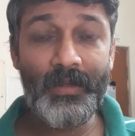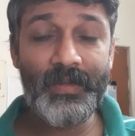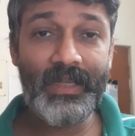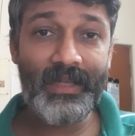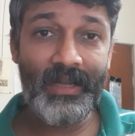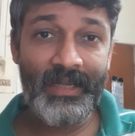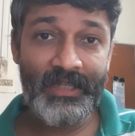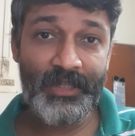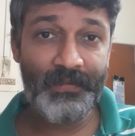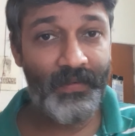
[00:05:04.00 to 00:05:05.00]
you see,
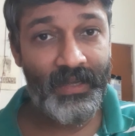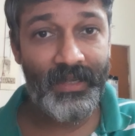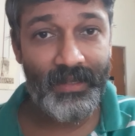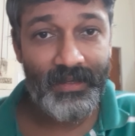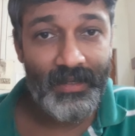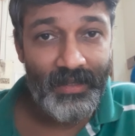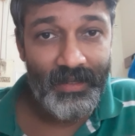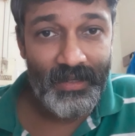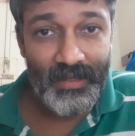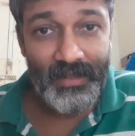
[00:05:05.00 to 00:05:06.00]
Christ figure
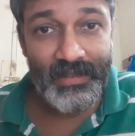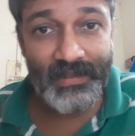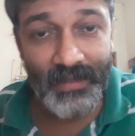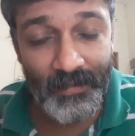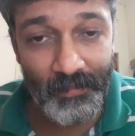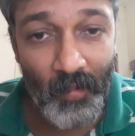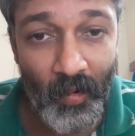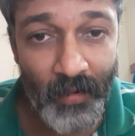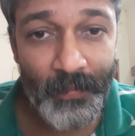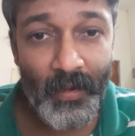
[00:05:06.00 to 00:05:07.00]
is
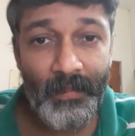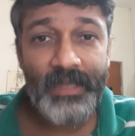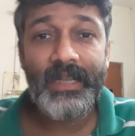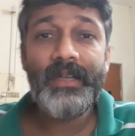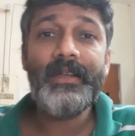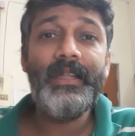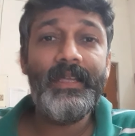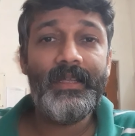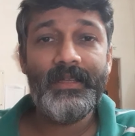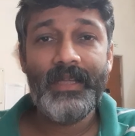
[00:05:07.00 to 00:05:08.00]
more
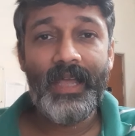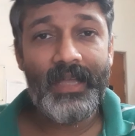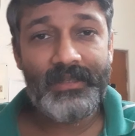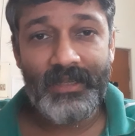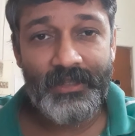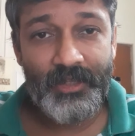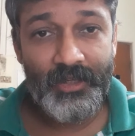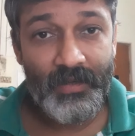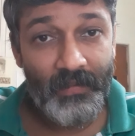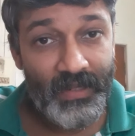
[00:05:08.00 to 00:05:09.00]
prominently attached
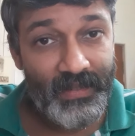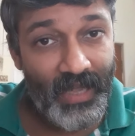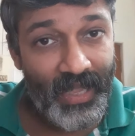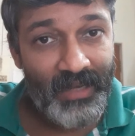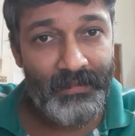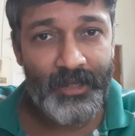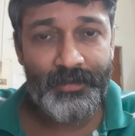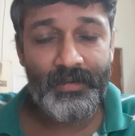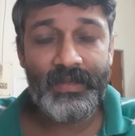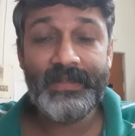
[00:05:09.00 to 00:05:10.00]
with the
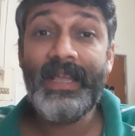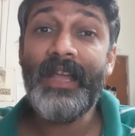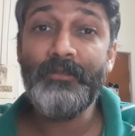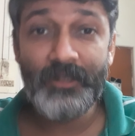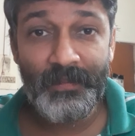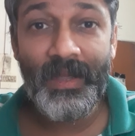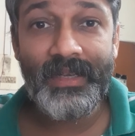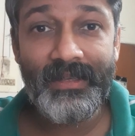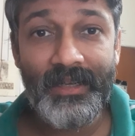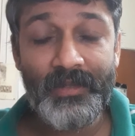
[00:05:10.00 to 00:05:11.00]
albatross than with
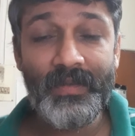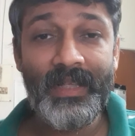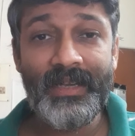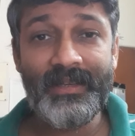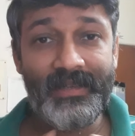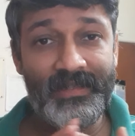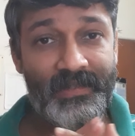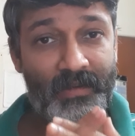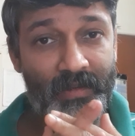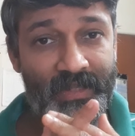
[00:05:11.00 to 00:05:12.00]
mariner. So there are
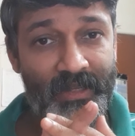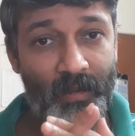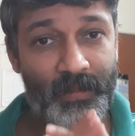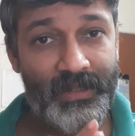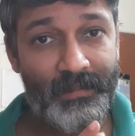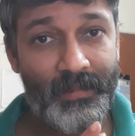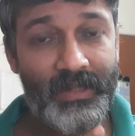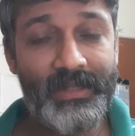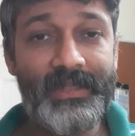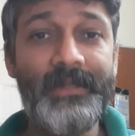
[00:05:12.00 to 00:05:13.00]
crisscrossing of
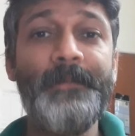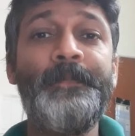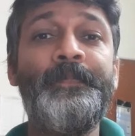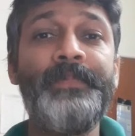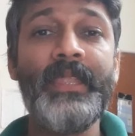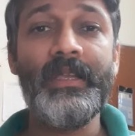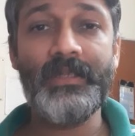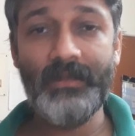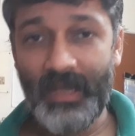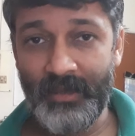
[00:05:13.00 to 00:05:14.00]
symbols.
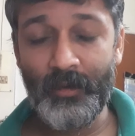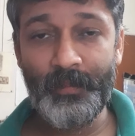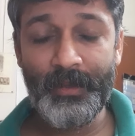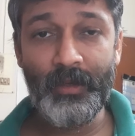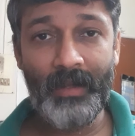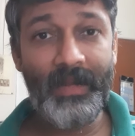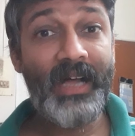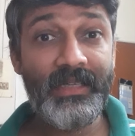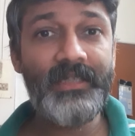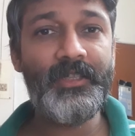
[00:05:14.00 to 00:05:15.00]
So I hope you have
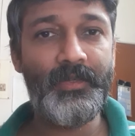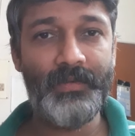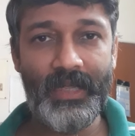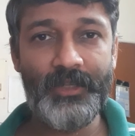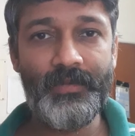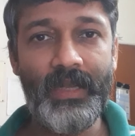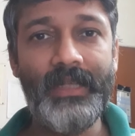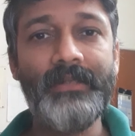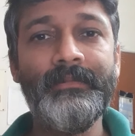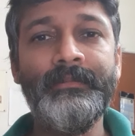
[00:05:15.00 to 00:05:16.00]
understood
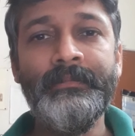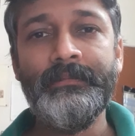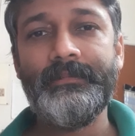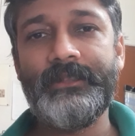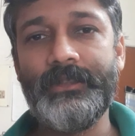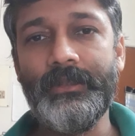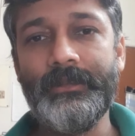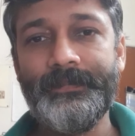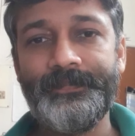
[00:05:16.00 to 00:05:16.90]
actually. So,